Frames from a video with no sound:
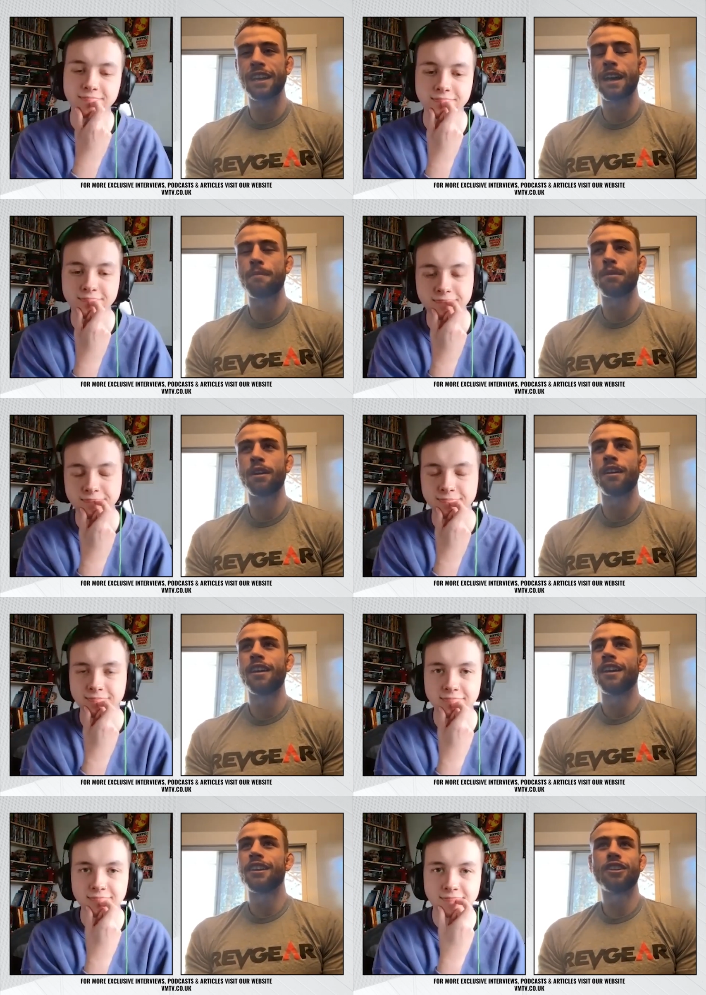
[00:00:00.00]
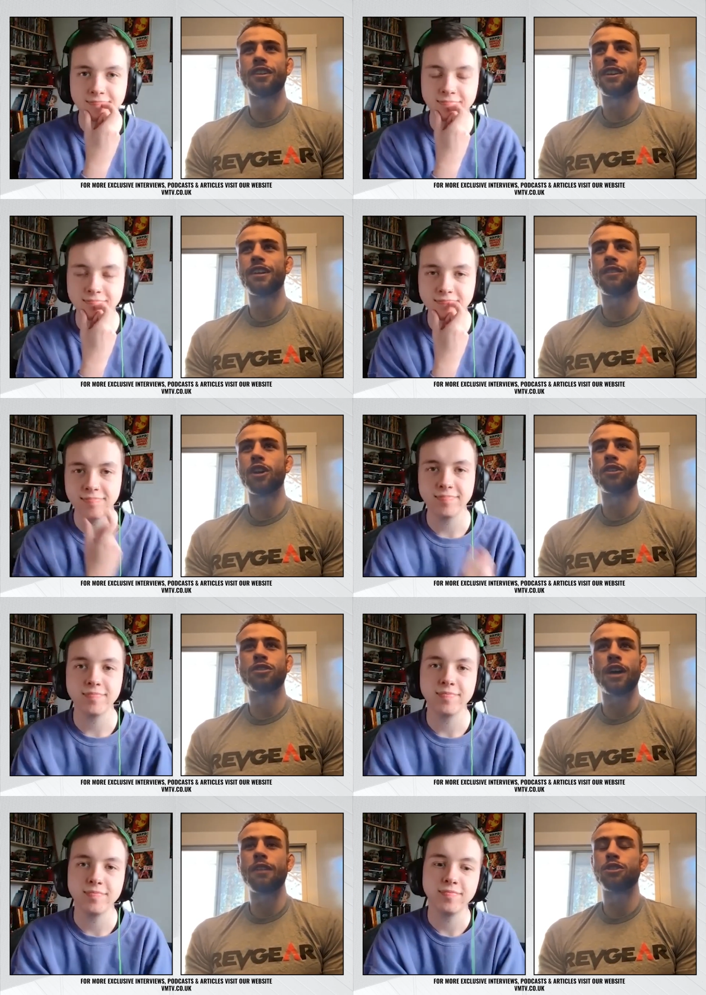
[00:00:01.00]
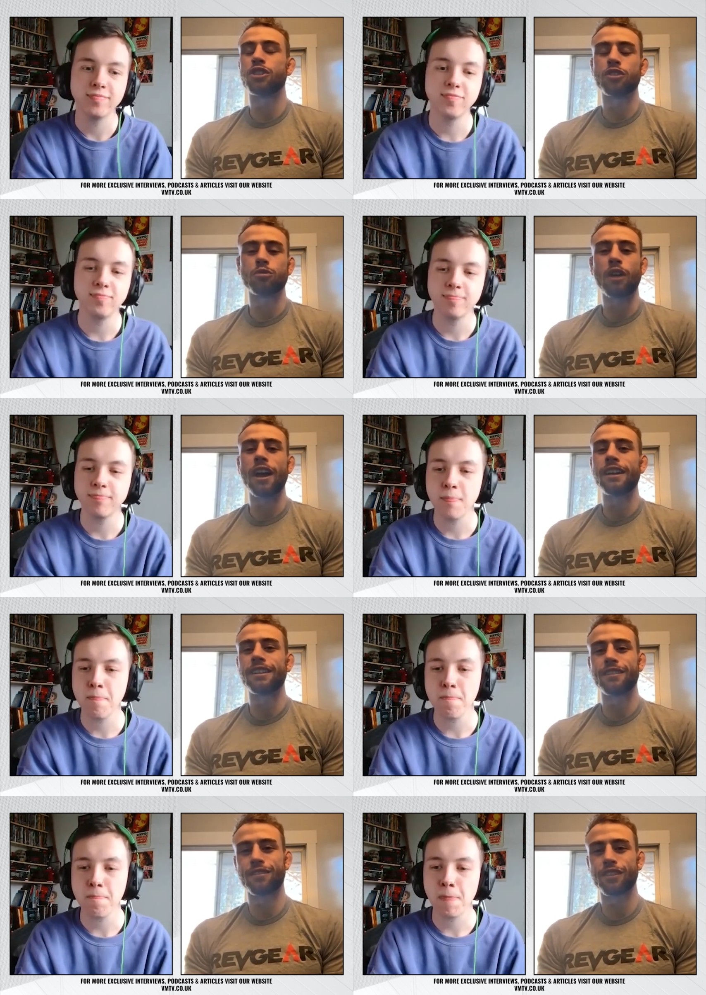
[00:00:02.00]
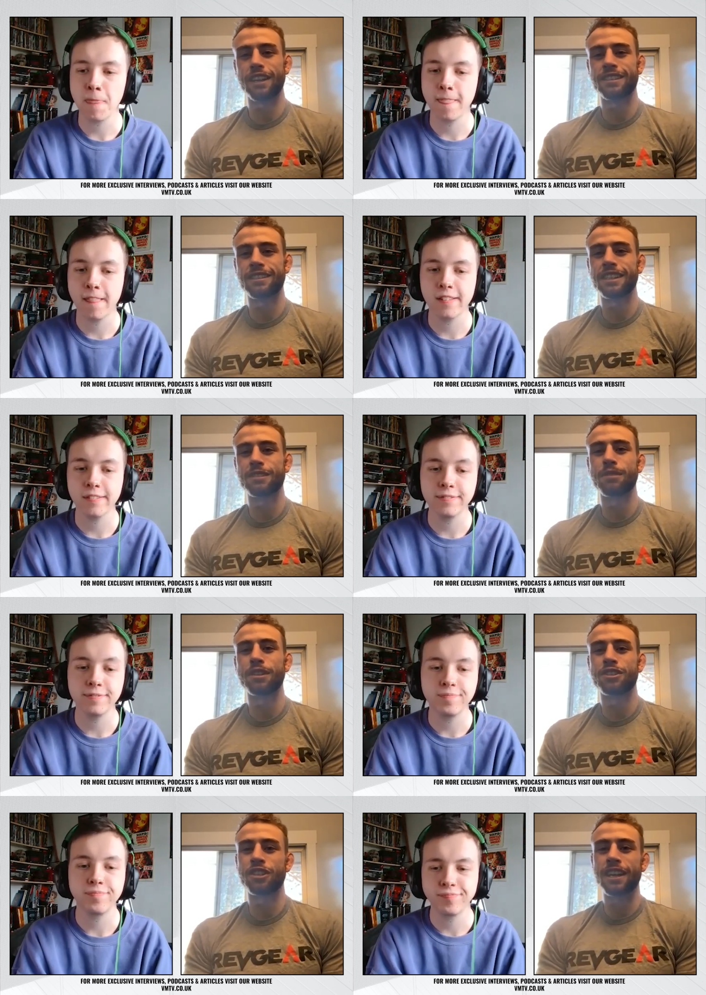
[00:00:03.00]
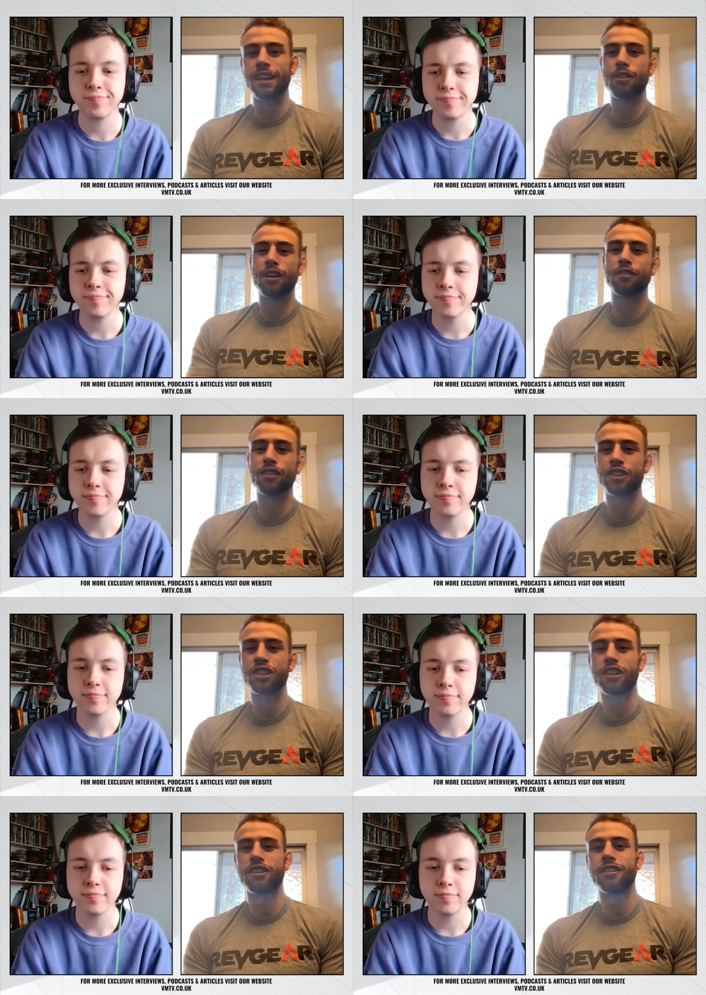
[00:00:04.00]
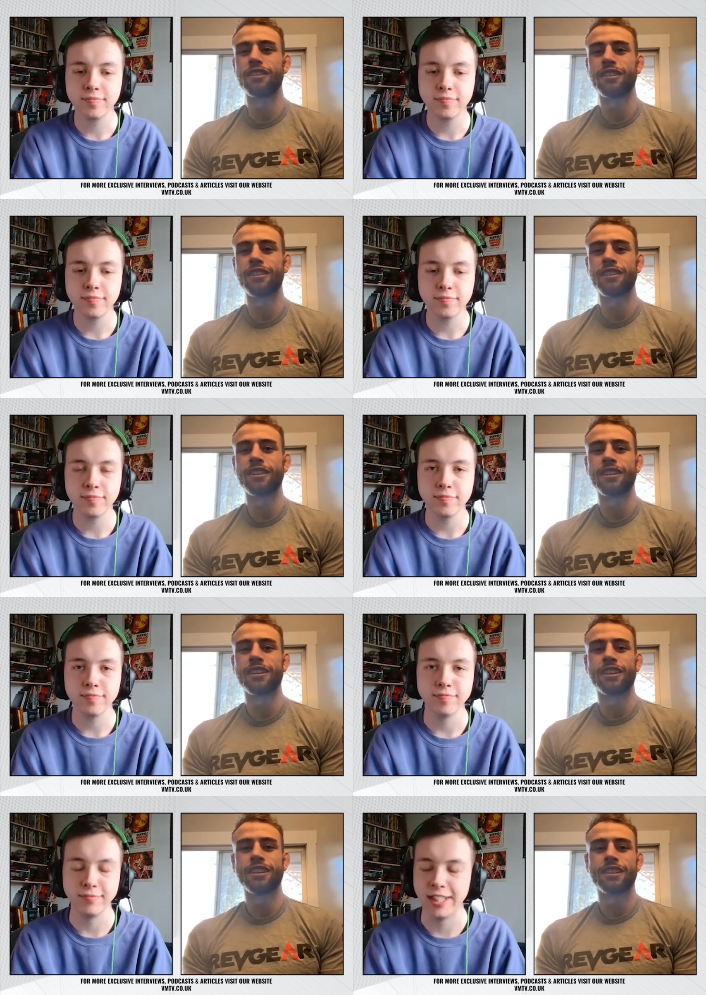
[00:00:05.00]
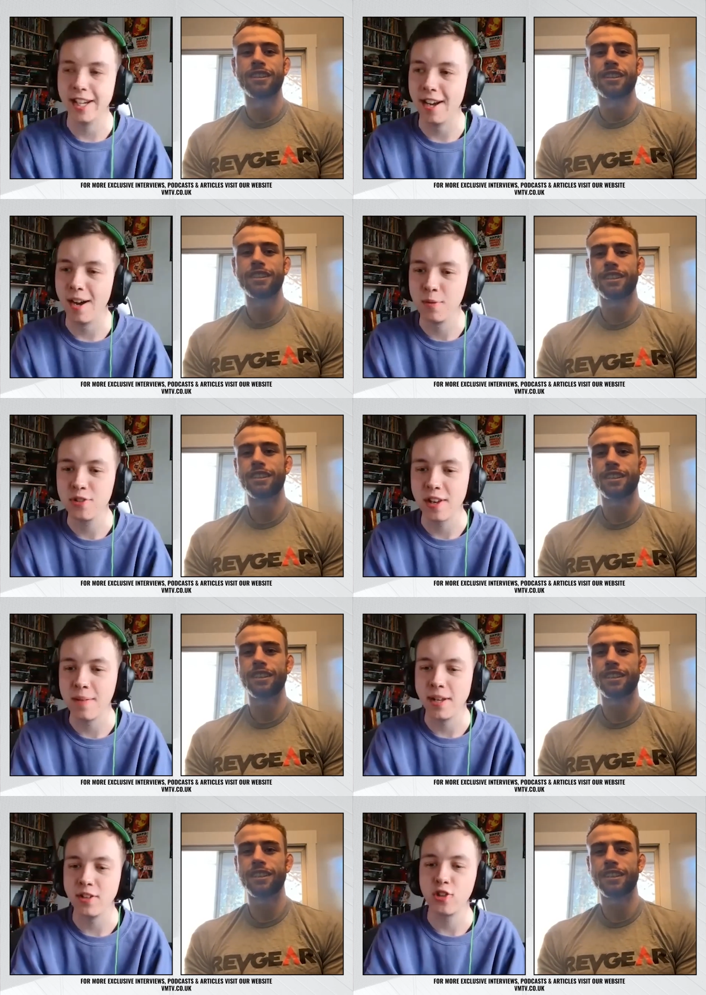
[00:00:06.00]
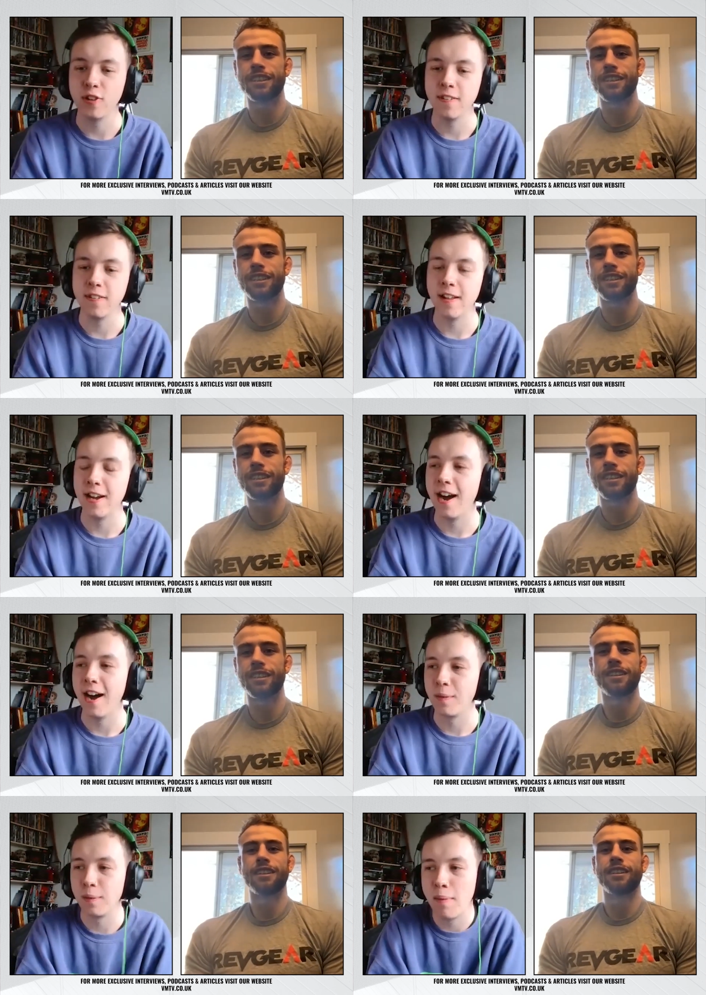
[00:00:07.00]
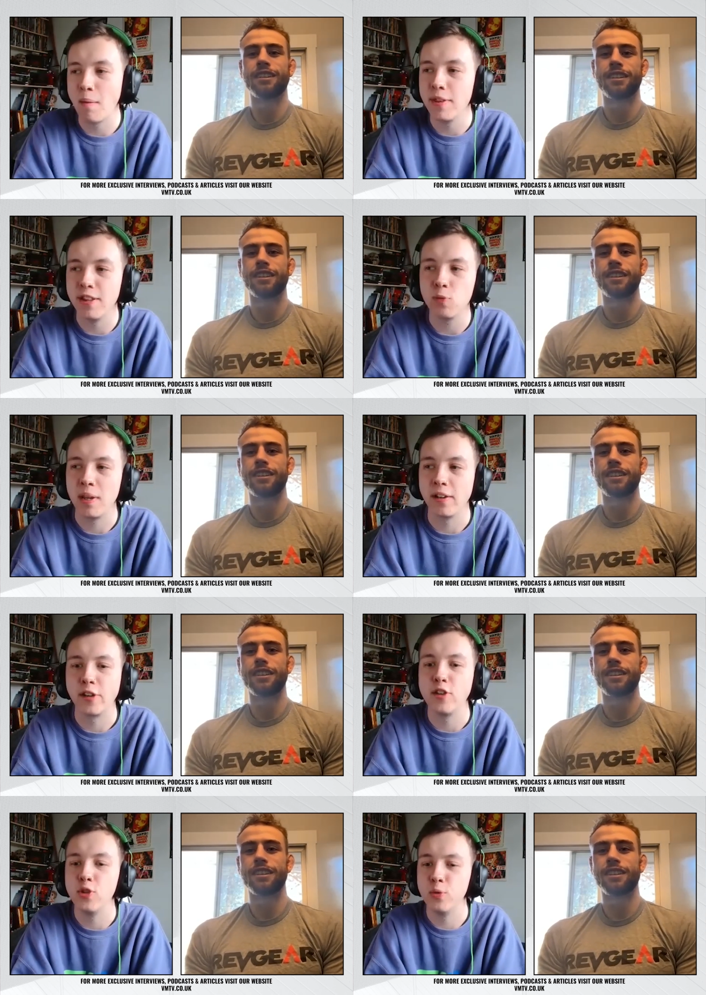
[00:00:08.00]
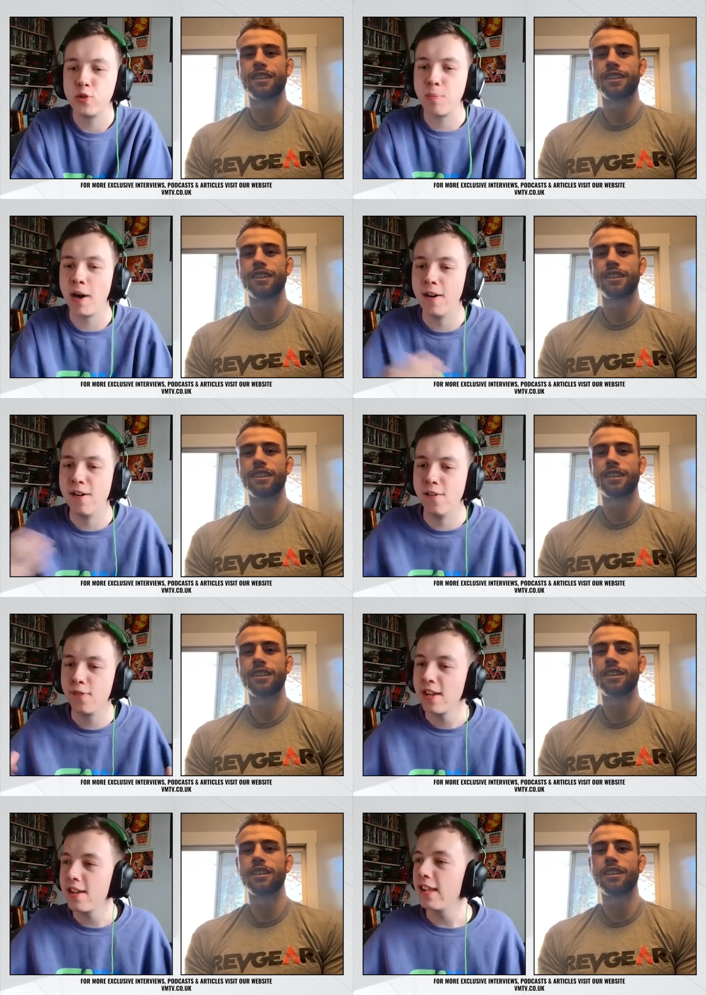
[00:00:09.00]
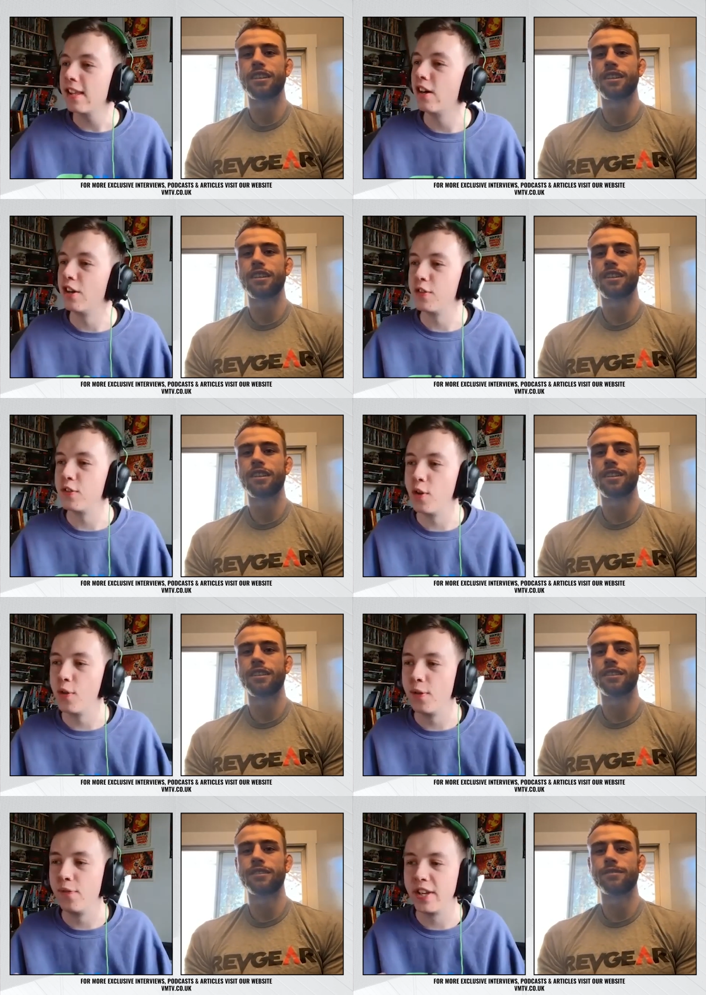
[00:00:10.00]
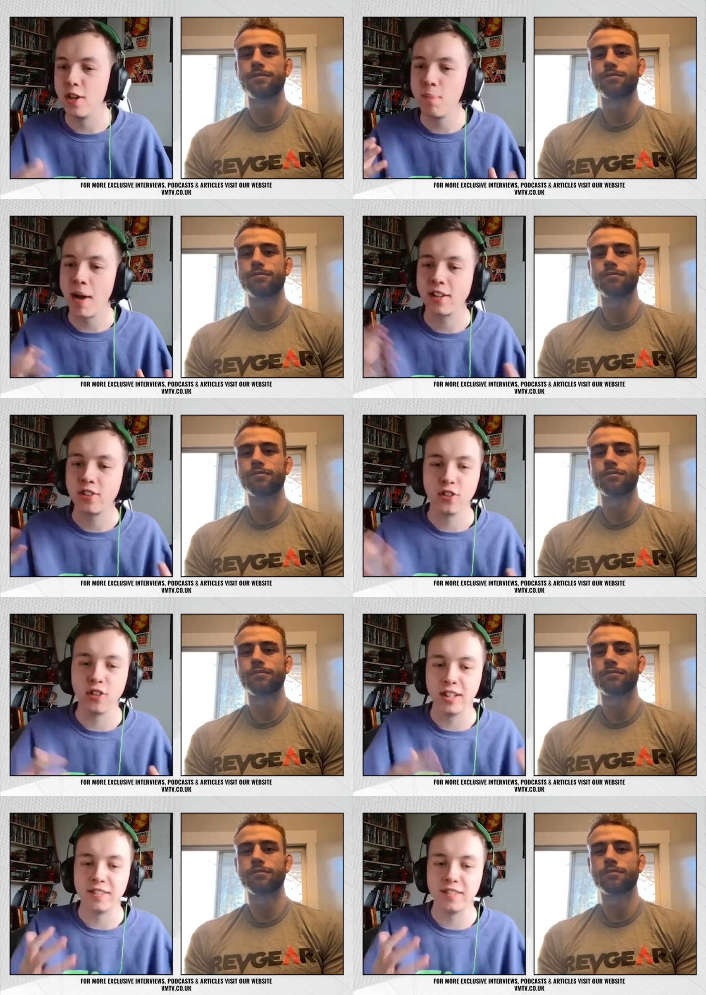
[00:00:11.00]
Speaker 1: that. But, you know, you never know. So I was just grinding for like six months trying to get ready for the show.
Speaker 2: Yeah, I was going to mention. Uh, I remember this being a huge part of kind of the the video packages that they